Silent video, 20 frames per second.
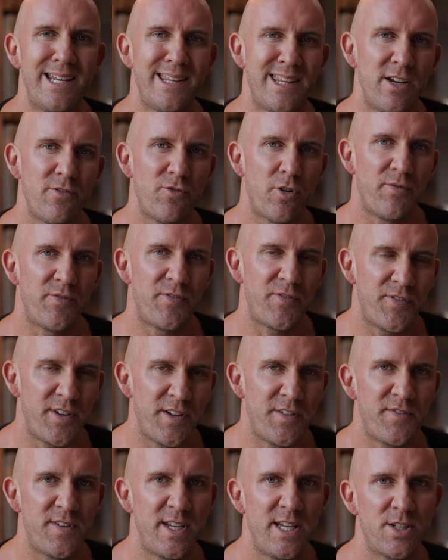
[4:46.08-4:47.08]
Anything from
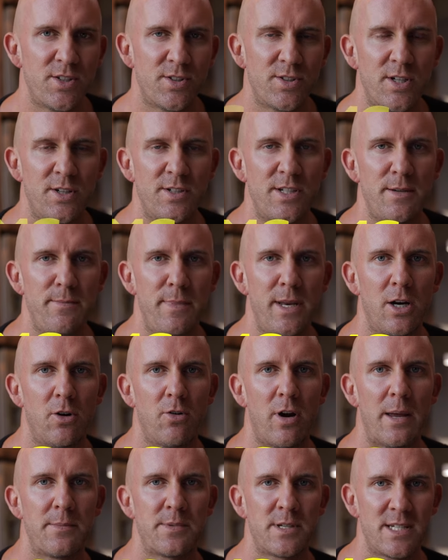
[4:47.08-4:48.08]
15 to 30
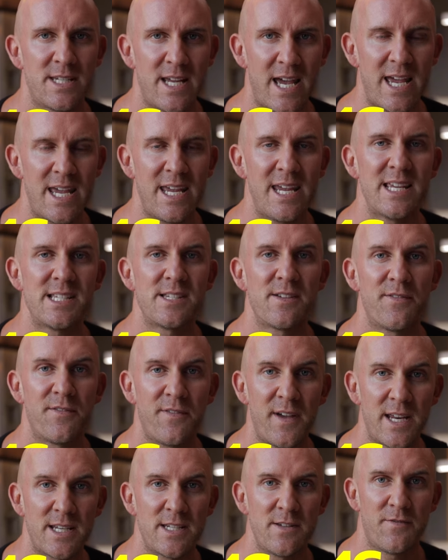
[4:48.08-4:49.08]
milligrams a day is
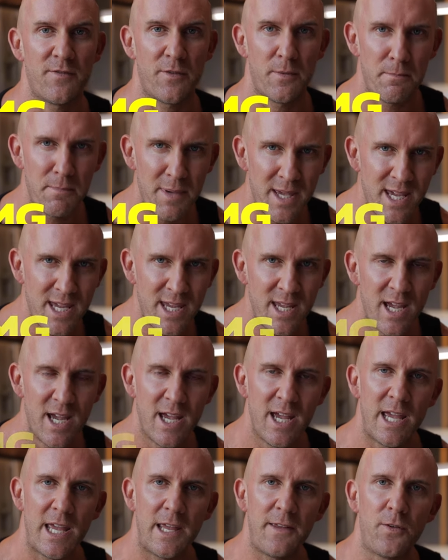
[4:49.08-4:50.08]
effective for me.
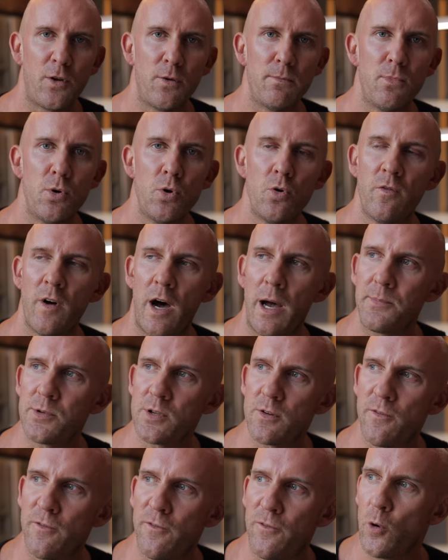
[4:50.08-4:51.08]
If you move up
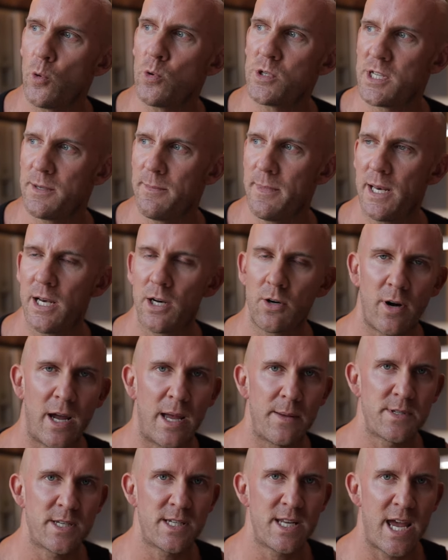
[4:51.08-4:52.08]
to 40
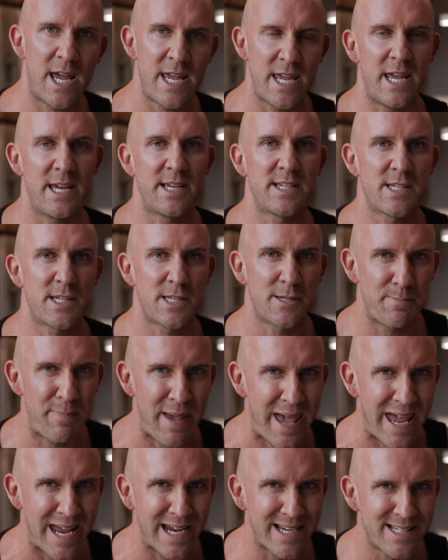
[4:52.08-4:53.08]
milligrams a day,
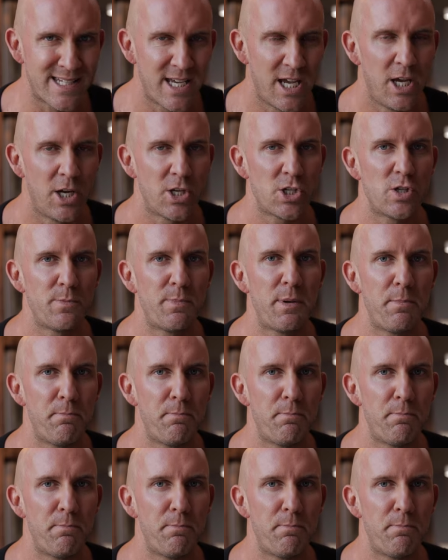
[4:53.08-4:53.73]
expect to